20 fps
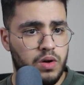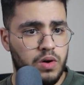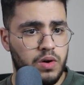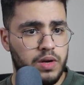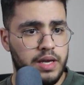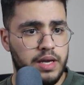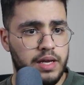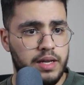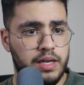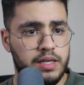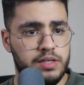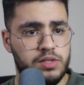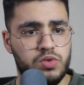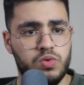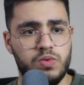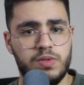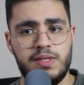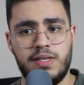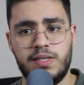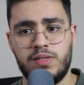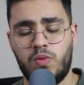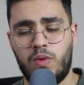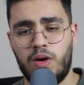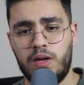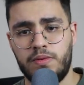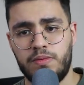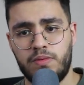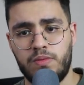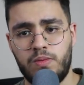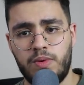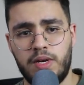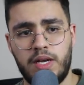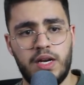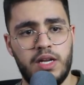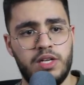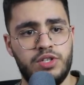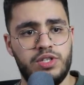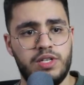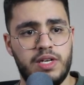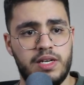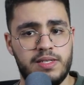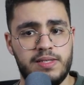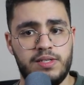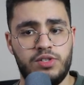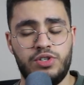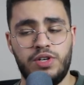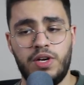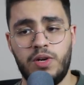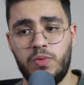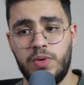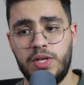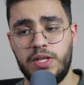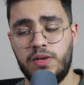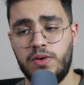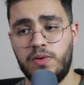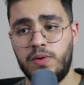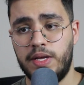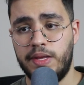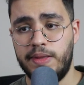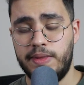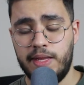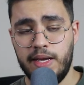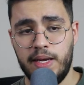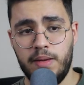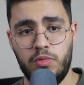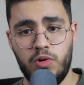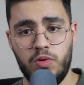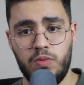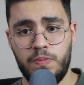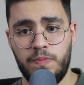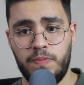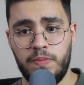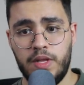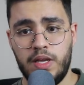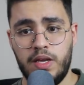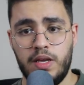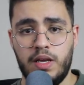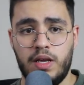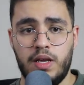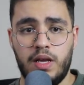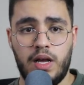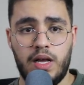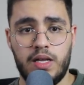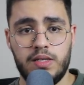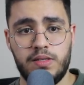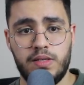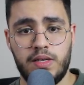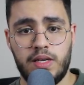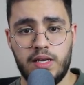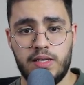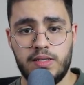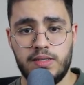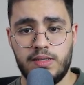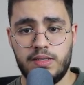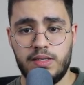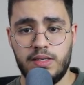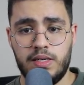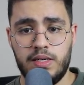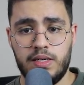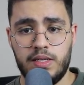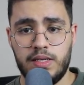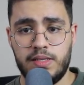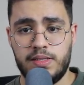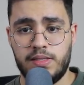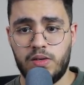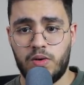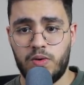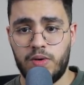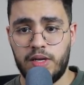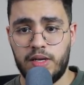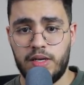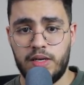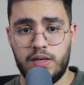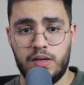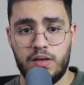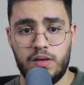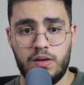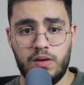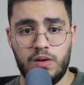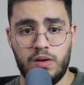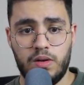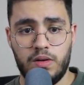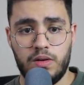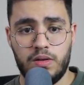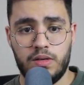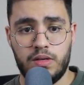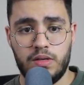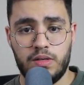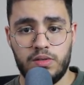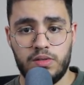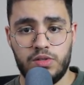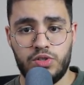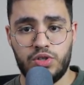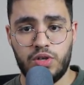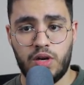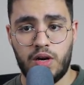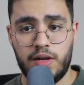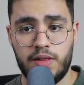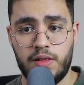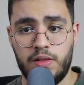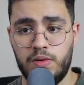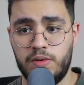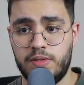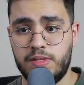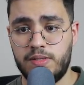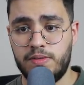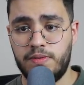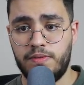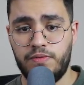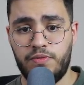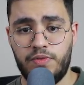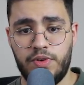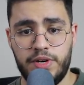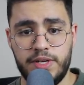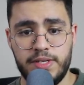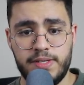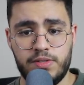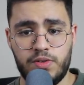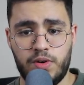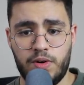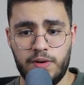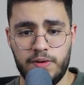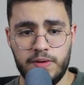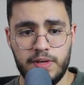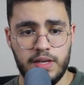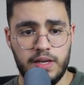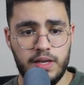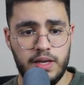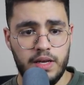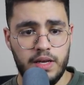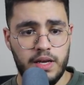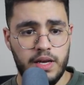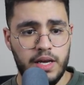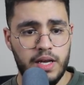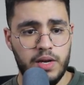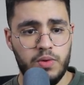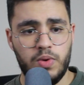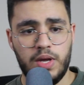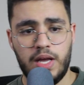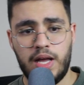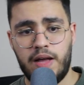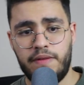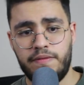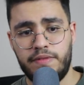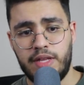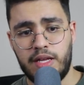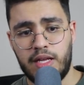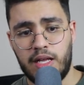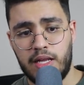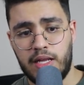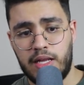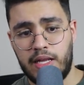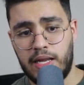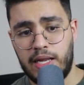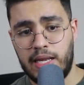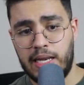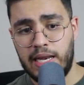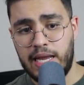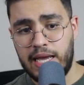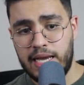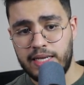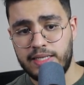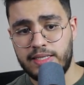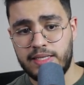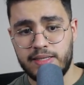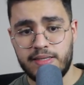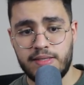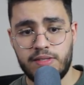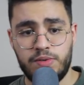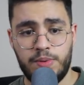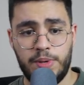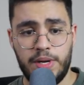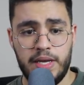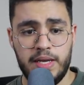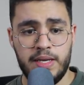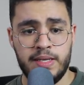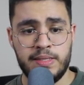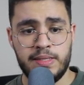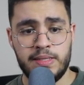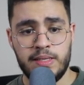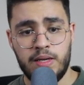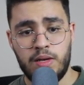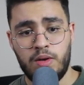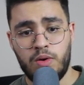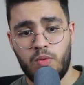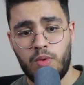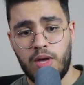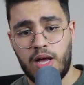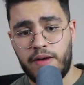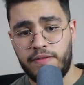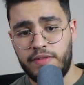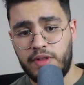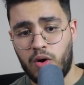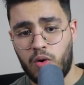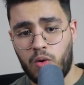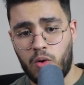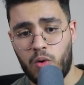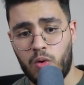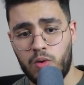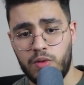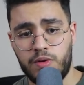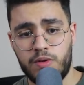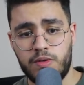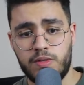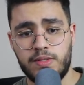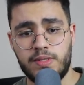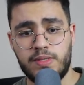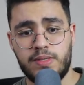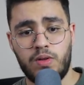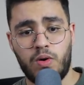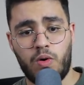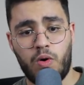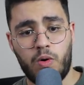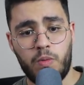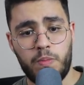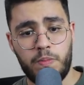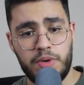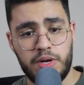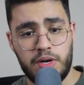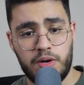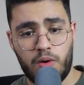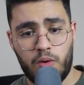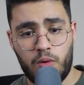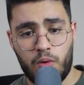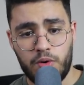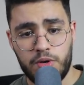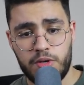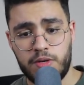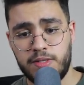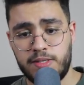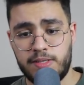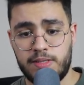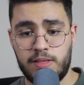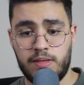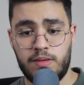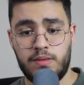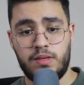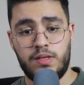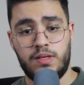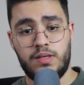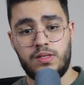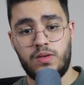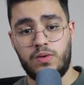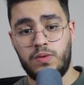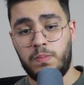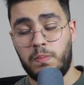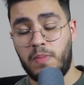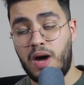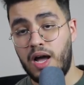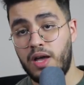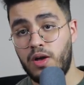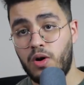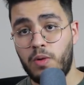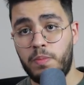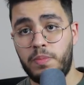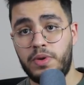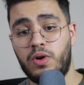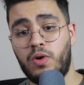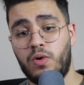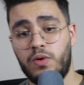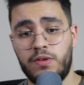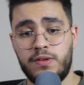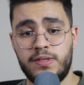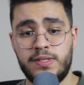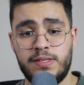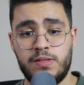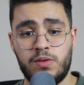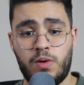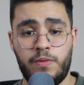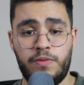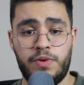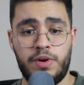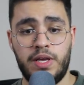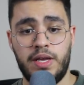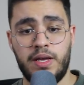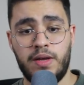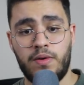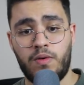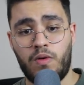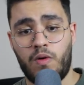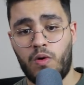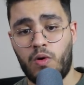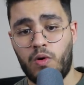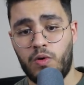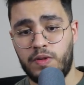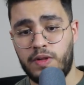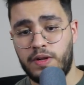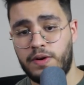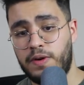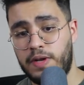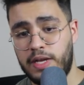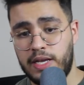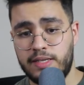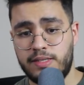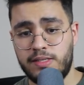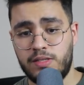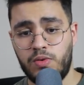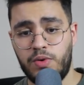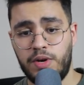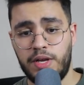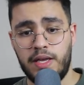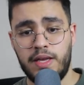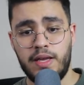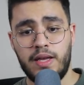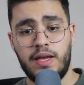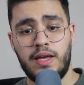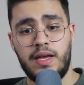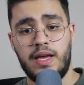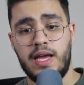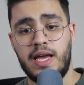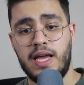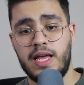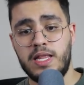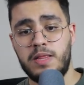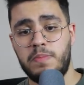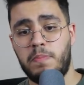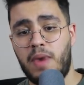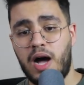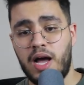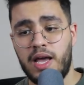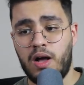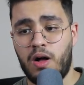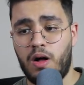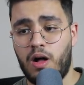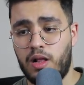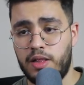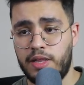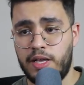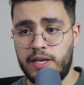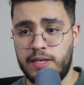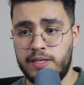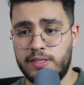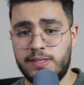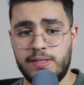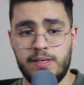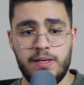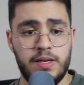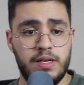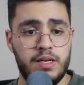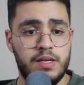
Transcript: Okay, let's choose this one. We're gonna just share with you a demo. As you can see, this token chart looks very strong. Here we have the latest trades. We have the holders, the open orders. So my open orders is over here, order history, and my holdings.